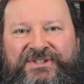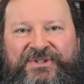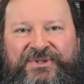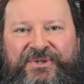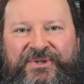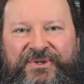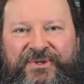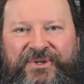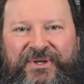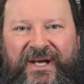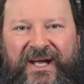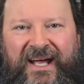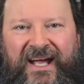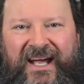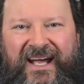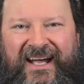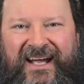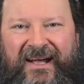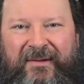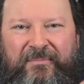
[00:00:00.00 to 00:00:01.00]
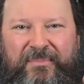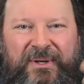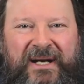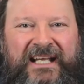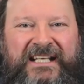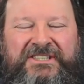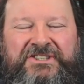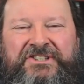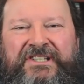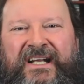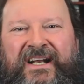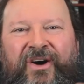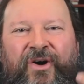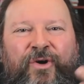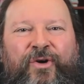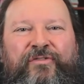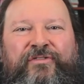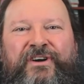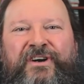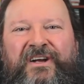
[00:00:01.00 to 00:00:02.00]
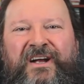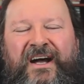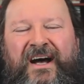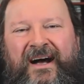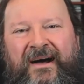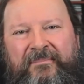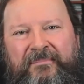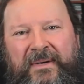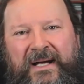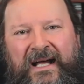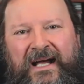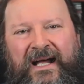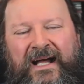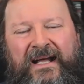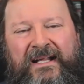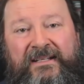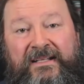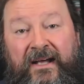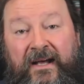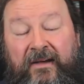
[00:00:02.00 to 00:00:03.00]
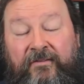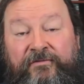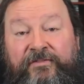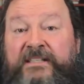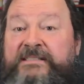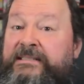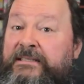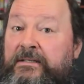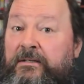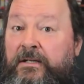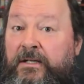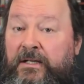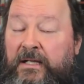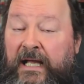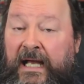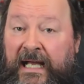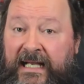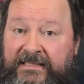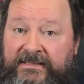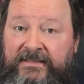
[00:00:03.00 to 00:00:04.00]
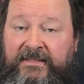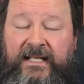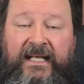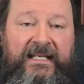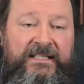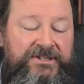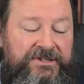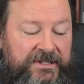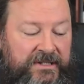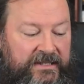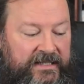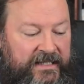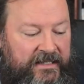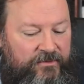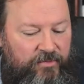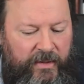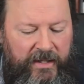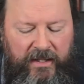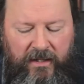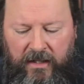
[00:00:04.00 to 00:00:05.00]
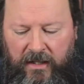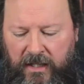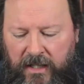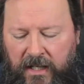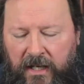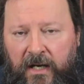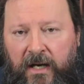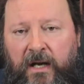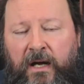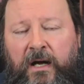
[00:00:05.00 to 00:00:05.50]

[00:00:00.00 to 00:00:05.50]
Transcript: to bridge and overcome the physical isolation that we are